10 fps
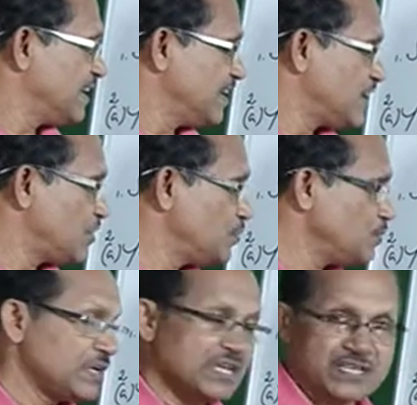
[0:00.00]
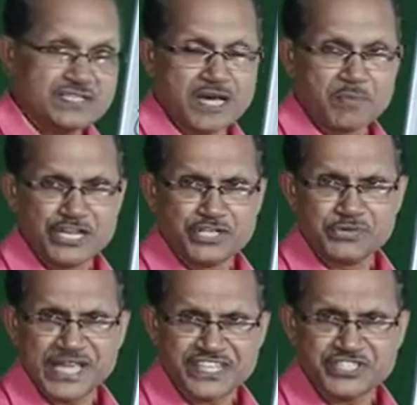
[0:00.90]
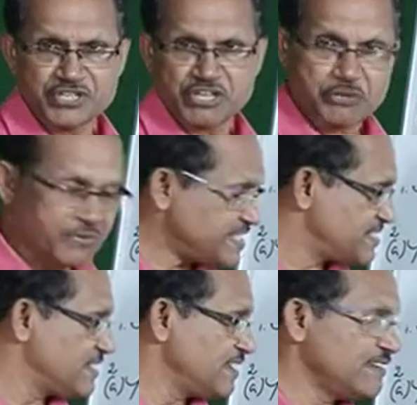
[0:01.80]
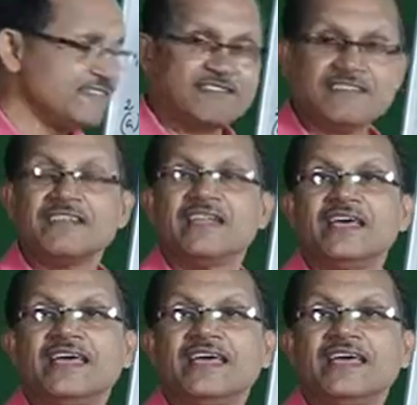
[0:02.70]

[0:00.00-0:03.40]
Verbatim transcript: Now, WH question